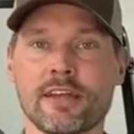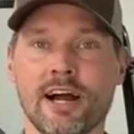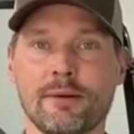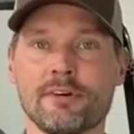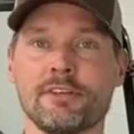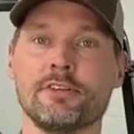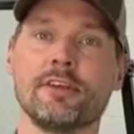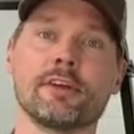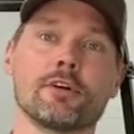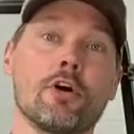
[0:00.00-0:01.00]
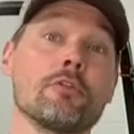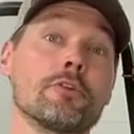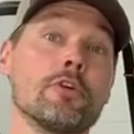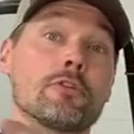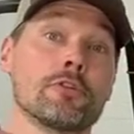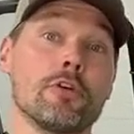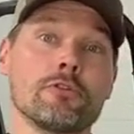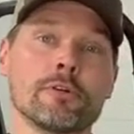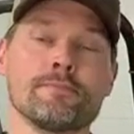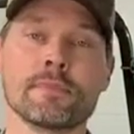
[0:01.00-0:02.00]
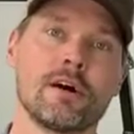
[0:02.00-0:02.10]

common and you hear over and over and over.